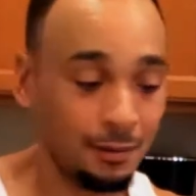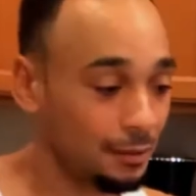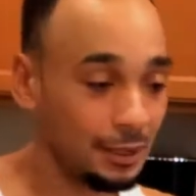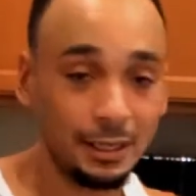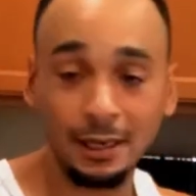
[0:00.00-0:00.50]

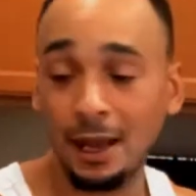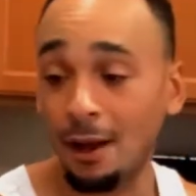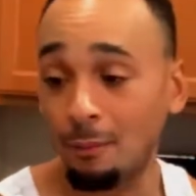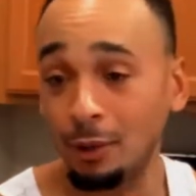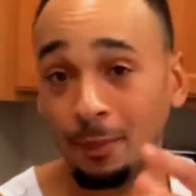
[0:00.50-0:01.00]
clean it out,
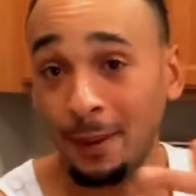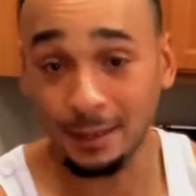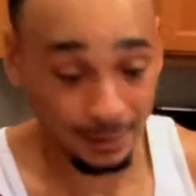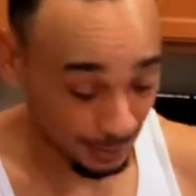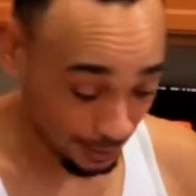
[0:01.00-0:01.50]
and put it back
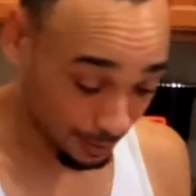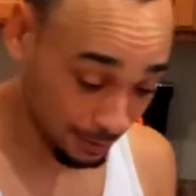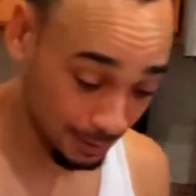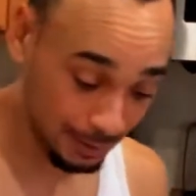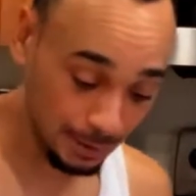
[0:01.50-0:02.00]
together.
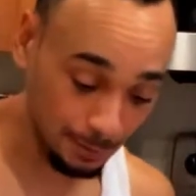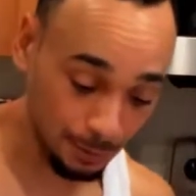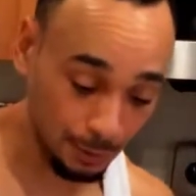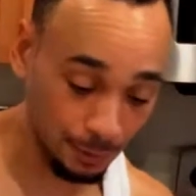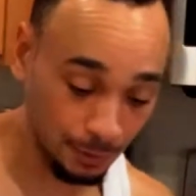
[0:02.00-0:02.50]
It's simple.